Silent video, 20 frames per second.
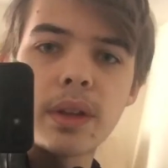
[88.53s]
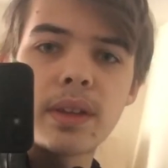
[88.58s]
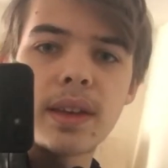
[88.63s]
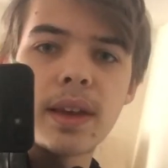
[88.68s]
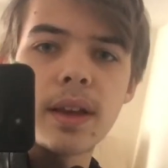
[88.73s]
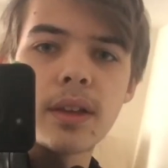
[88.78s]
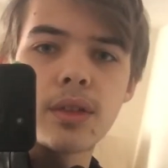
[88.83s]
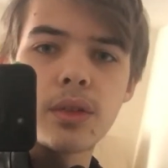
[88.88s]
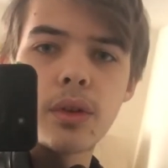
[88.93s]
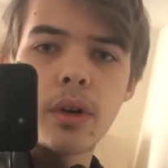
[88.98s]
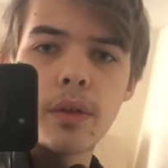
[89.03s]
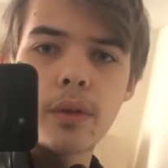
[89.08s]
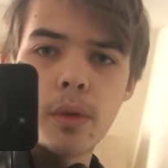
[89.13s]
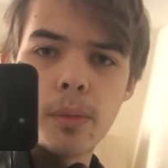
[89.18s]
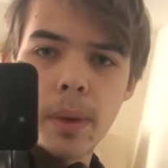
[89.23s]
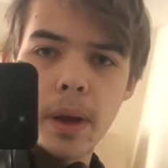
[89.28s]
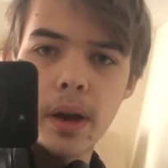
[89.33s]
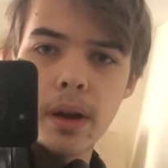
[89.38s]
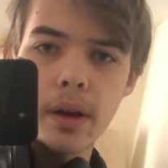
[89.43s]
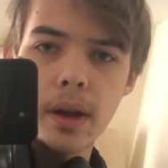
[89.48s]
I take it to a
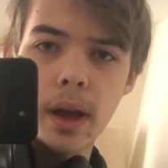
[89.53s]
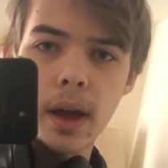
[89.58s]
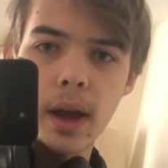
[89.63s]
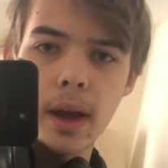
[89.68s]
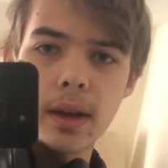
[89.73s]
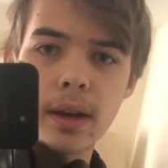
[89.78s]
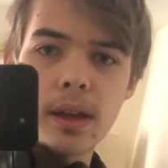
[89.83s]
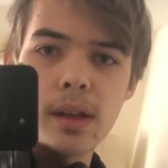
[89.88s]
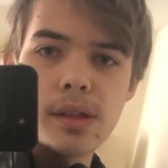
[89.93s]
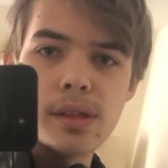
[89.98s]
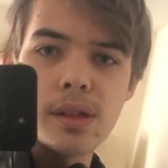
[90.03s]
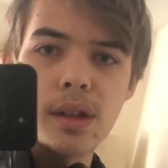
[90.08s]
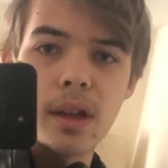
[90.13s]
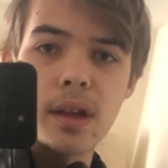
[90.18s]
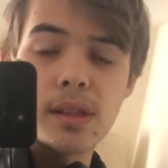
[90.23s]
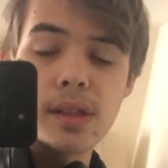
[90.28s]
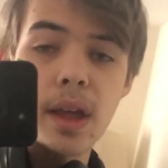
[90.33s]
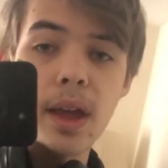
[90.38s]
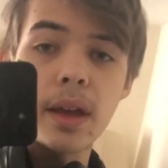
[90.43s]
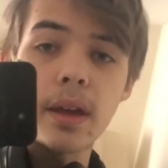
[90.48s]
repair guy and he
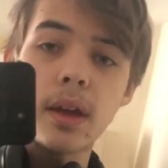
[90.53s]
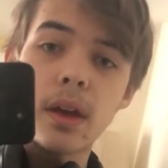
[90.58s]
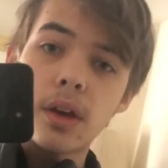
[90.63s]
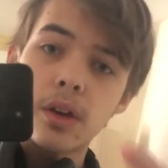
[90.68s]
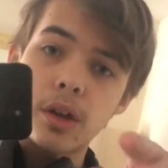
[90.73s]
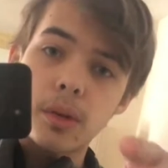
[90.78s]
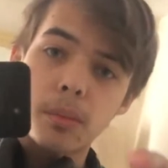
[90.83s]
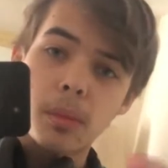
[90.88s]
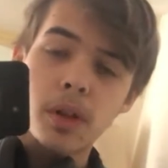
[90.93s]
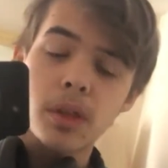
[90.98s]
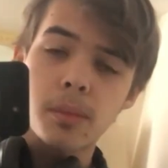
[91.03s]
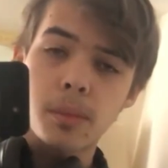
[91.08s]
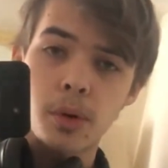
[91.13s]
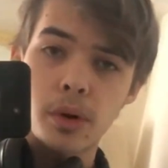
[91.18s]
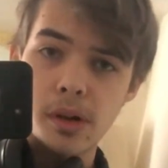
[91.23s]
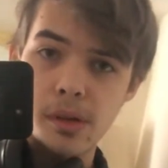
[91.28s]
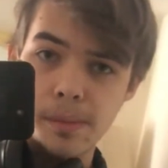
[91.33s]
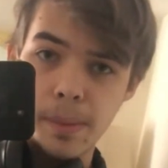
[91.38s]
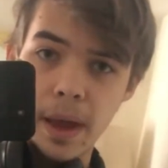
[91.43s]
says, hey, your motherboard is